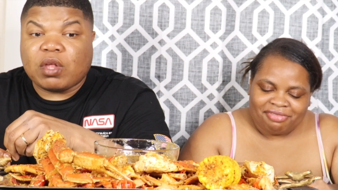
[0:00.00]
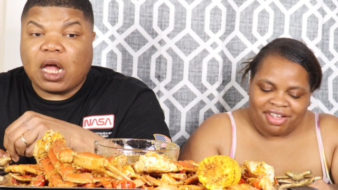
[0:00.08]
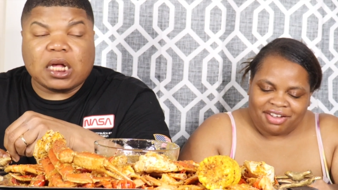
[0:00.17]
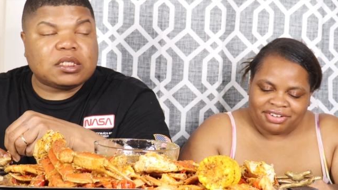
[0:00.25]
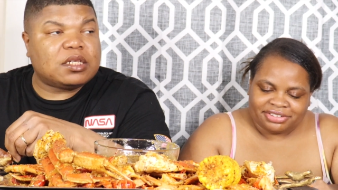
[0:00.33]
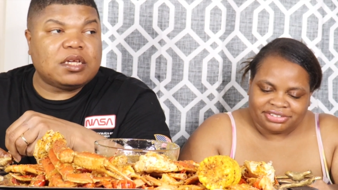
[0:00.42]

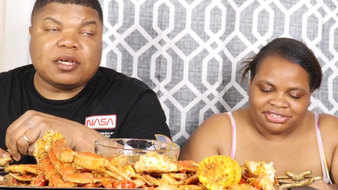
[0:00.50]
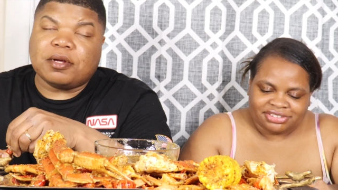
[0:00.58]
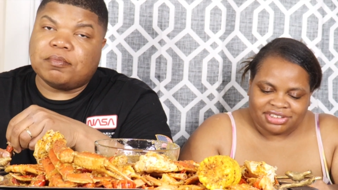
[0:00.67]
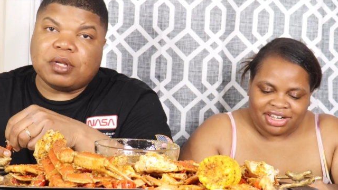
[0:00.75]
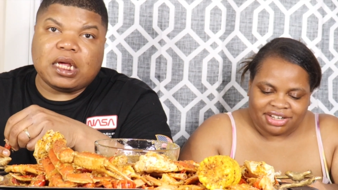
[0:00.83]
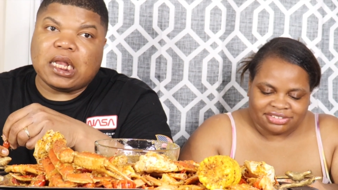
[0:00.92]
Speaker 1: I see
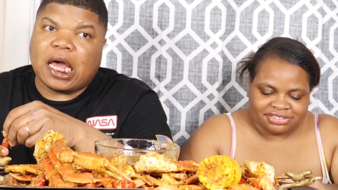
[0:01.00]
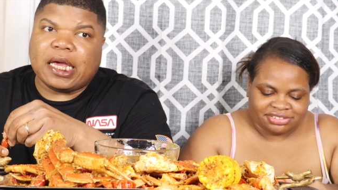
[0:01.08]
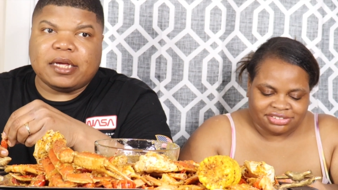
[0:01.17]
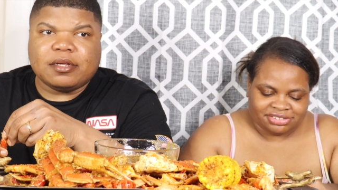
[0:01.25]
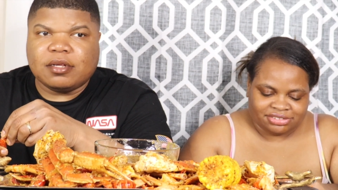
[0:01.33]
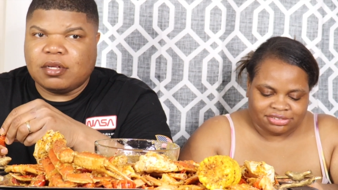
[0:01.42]
them. They
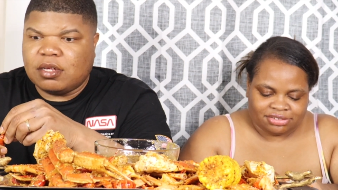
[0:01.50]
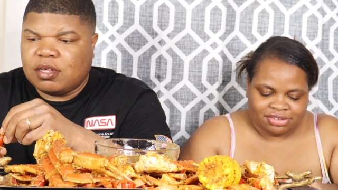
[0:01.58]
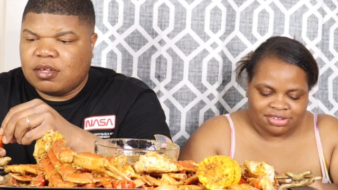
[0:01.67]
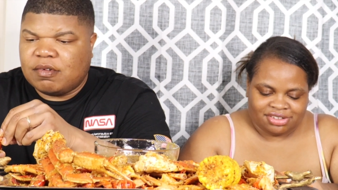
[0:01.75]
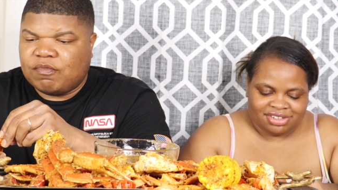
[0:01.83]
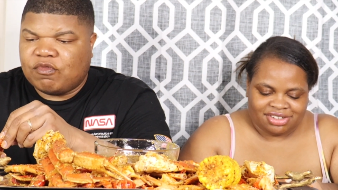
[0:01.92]
like,
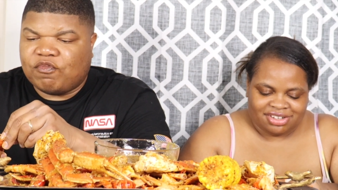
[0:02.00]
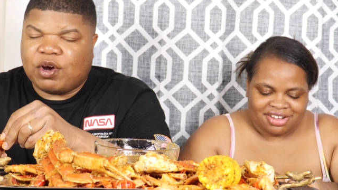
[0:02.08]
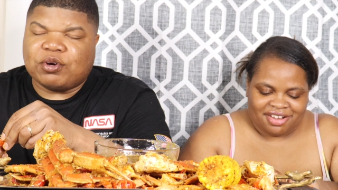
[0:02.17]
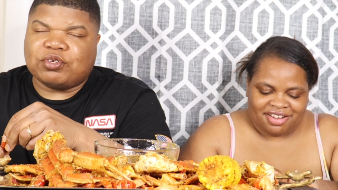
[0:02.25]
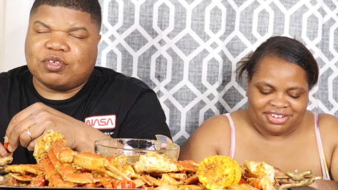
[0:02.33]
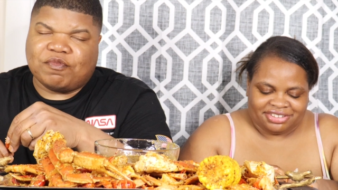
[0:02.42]

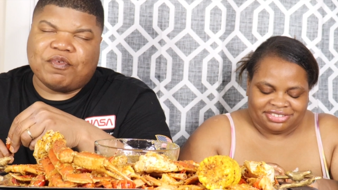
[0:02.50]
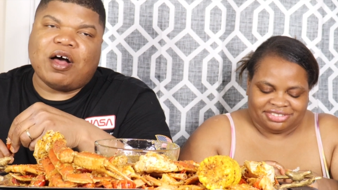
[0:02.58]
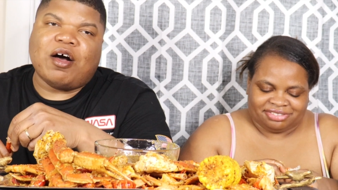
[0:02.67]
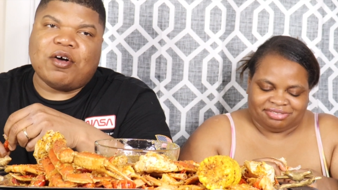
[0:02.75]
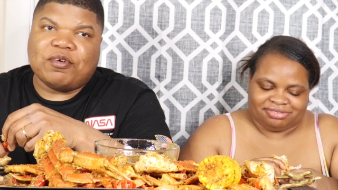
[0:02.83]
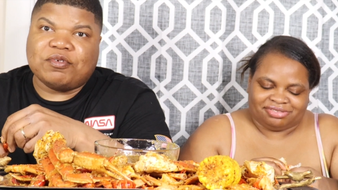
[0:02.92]
first of
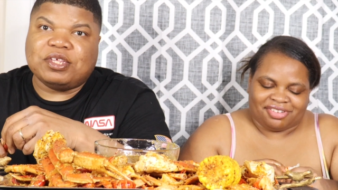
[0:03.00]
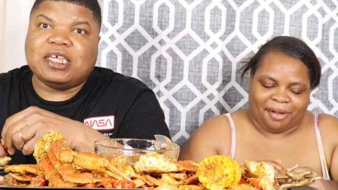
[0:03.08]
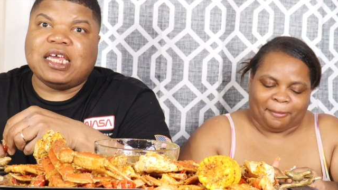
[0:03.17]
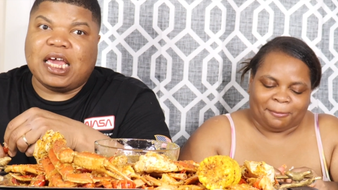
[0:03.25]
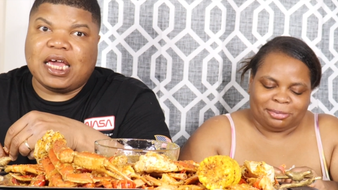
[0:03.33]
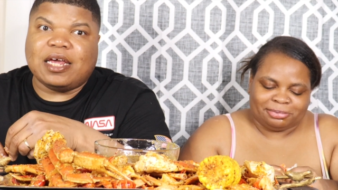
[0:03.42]
all,
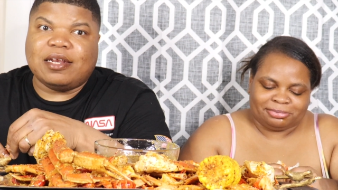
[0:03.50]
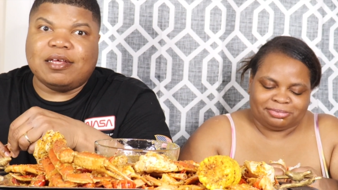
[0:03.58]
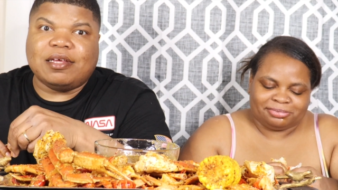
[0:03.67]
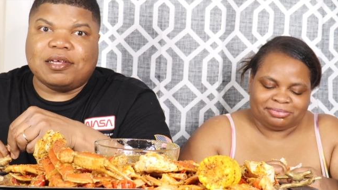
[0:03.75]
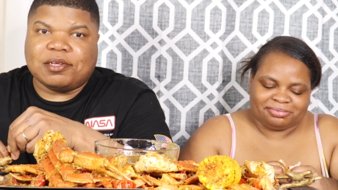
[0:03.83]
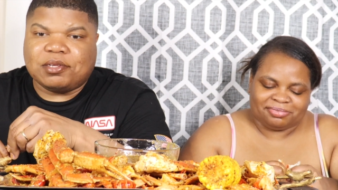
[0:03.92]
yeah, it
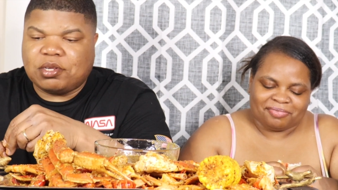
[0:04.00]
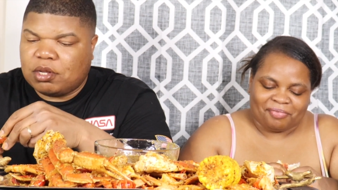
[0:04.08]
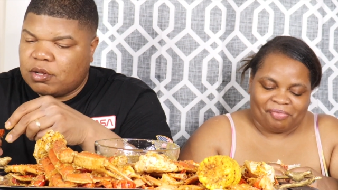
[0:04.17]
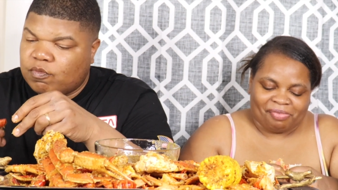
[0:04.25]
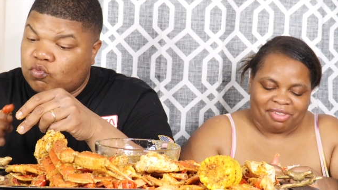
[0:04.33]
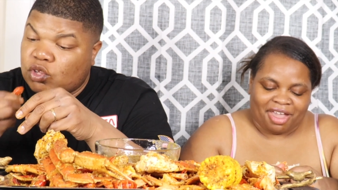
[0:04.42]
is.
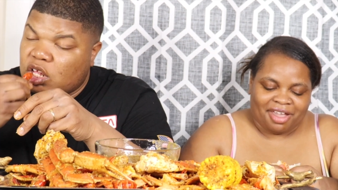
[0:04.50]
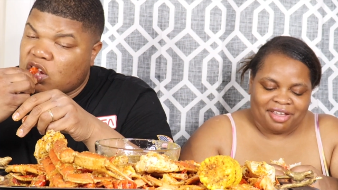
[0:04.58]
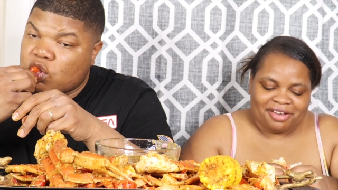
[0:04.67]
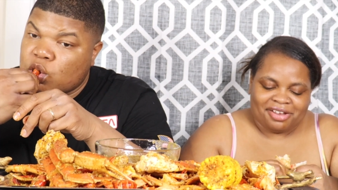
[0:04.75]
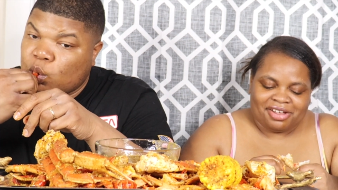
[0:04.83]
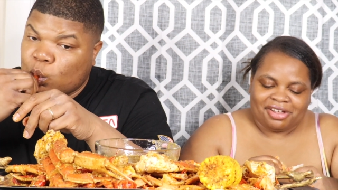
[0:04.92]

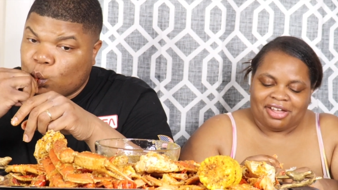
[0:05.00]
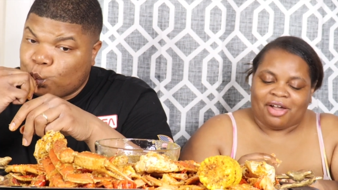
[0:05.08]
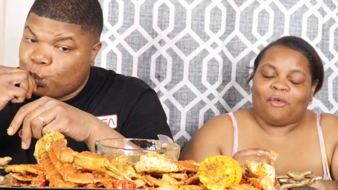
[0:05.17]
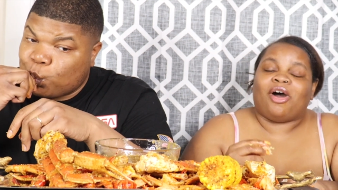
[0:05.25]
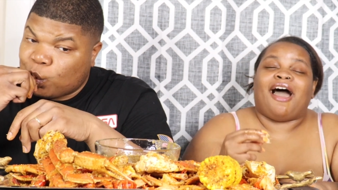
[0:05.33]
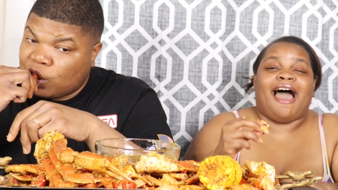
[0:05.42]
Look.
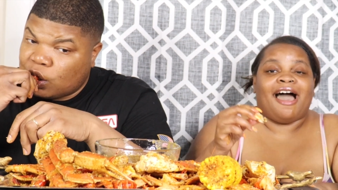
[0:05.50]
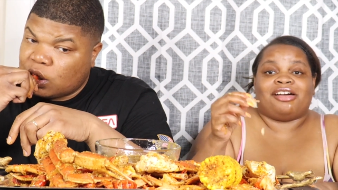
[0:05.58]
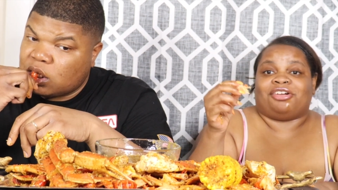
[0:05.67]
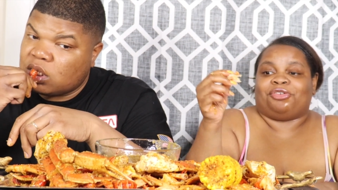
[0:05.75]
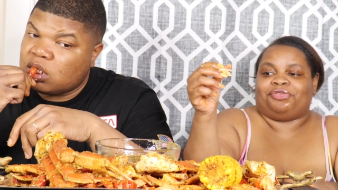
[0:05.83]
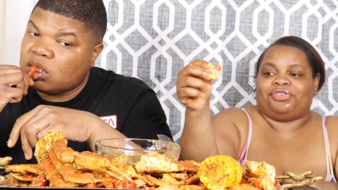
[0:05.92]
Speaker 2: Well, I
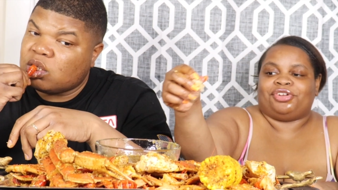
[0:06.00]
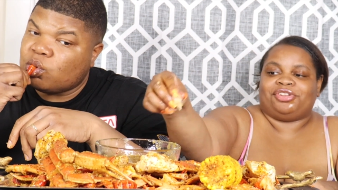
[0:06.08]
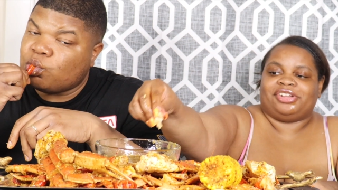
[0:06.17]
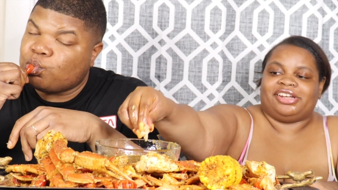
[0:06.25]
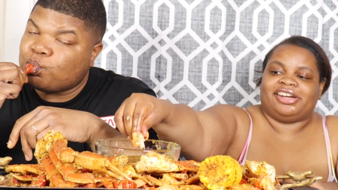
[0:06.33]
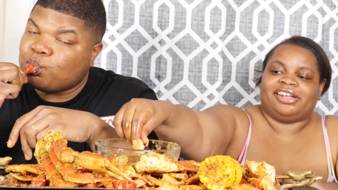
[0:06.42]
don't feel
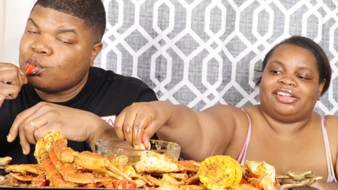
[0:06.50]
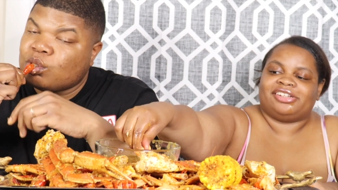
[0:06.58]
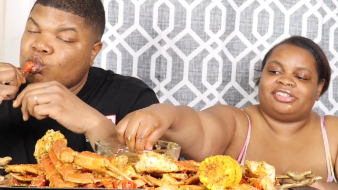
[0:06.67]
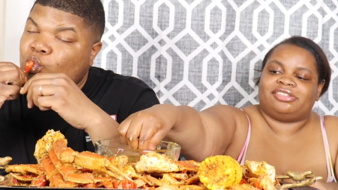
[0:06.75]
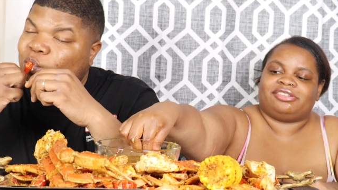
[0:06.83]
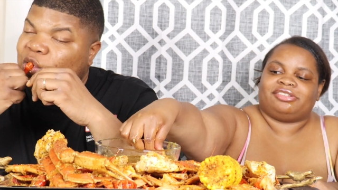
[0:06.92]
it
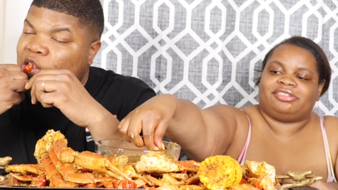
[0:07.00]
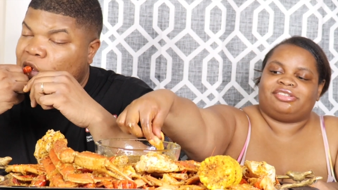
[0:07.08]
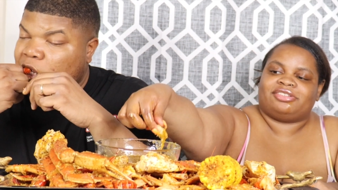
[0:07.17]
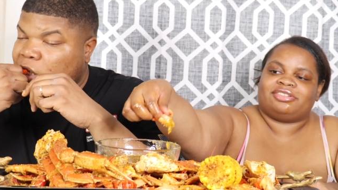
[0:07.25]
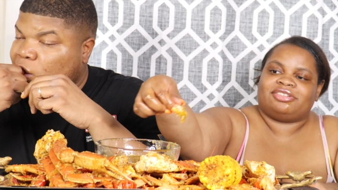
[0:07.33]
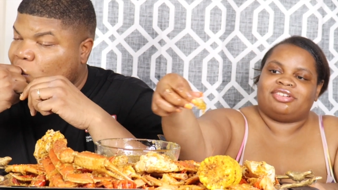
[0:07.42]
is.
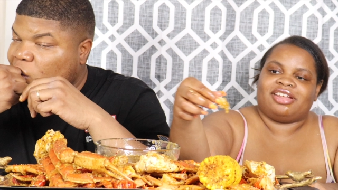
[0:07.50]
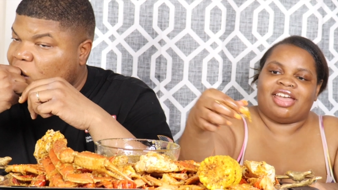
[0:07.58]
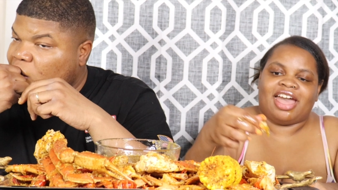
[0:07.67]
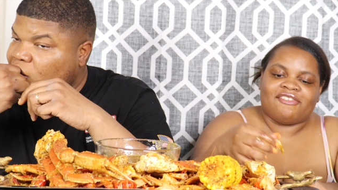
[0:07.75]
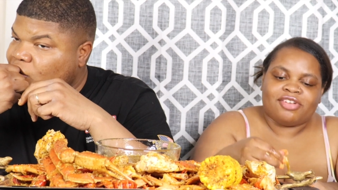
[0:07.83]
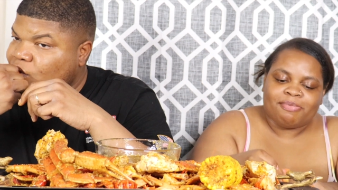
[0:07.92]
Speaker 1: Look.
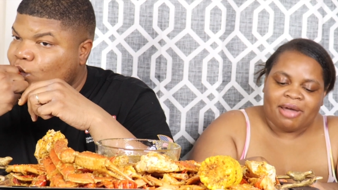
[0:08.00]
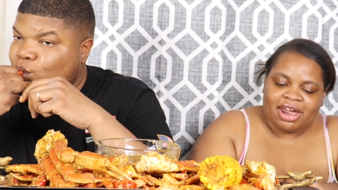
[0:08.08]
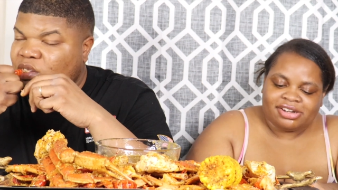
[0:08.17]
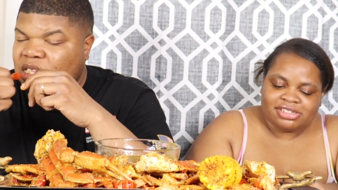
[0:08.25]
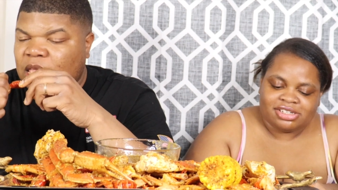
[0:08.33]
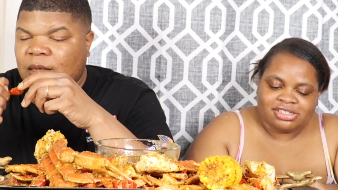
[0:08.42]

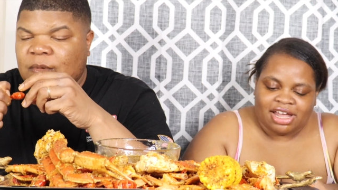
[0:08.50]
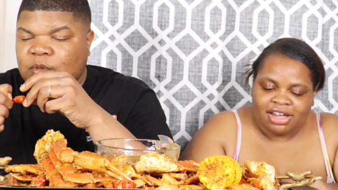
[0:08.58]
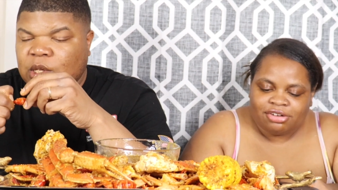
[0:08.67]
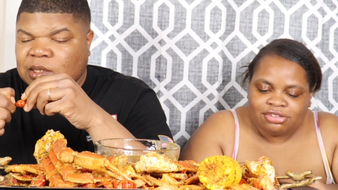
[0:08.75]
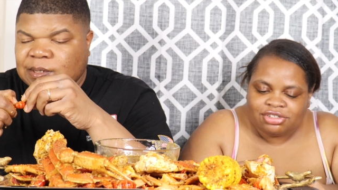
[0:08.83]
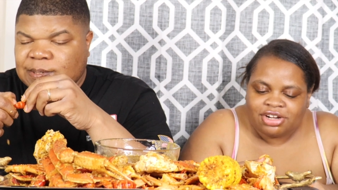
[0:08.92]
Speaker 2: Everybody's
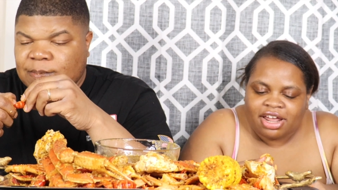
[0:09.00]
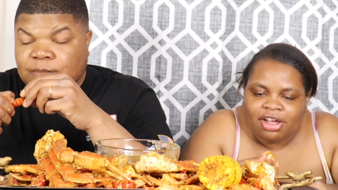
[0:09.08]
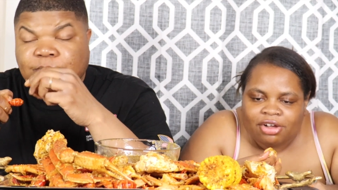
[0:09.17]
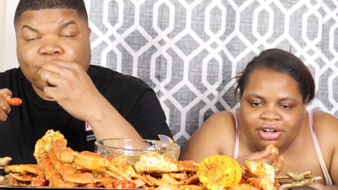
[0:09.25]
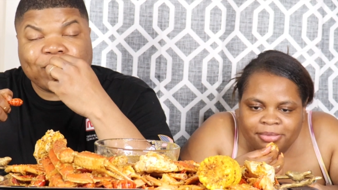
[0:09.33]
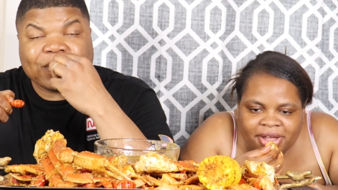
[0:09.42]
entitled to their
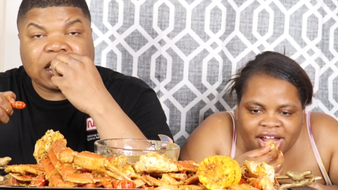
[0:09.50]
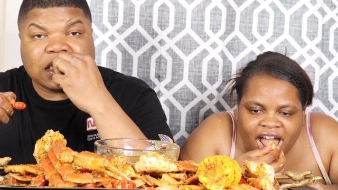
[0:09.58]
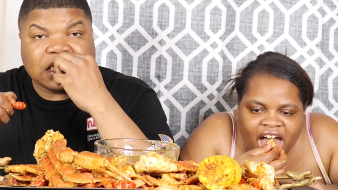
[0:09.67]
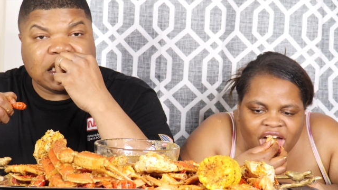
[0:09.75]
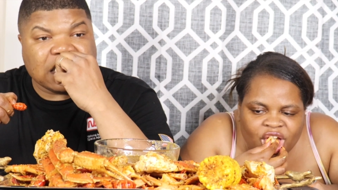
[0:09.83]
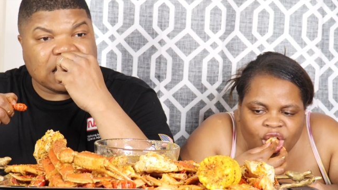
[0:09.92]
own
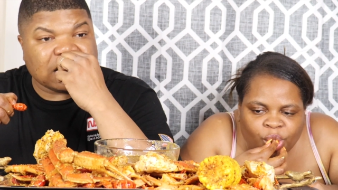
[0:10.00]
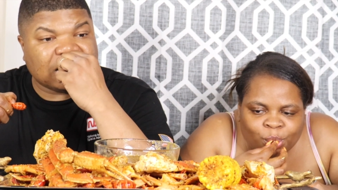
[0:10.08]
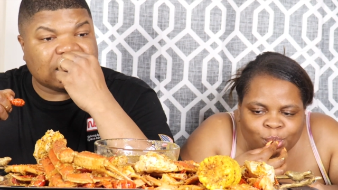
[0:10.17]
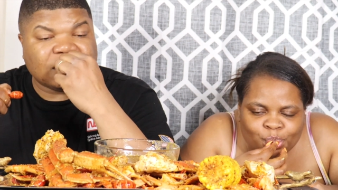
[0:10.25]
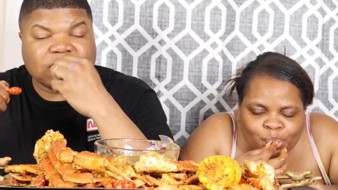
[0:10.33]
opinion.
Speaker 1: Look.